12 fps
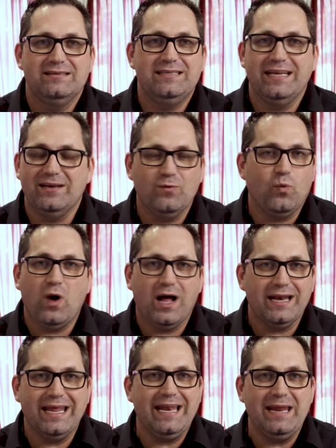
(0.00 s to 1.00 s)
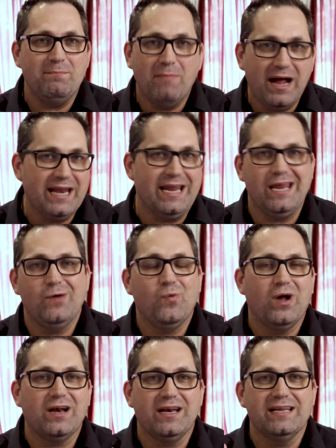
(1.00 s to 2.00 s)
didn't want any money. He
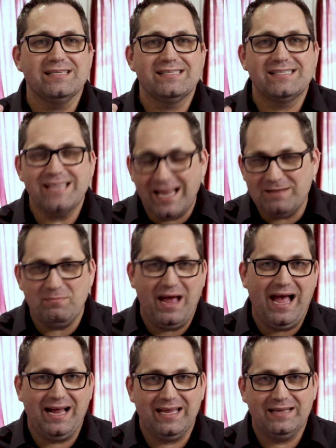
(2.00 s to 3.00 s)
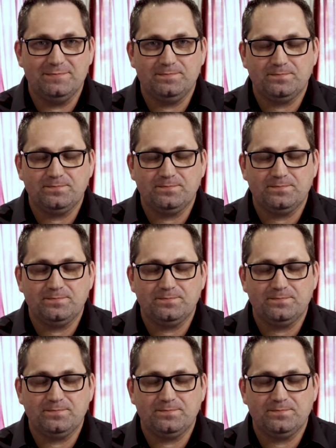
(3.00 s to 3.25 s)
wanted his son back.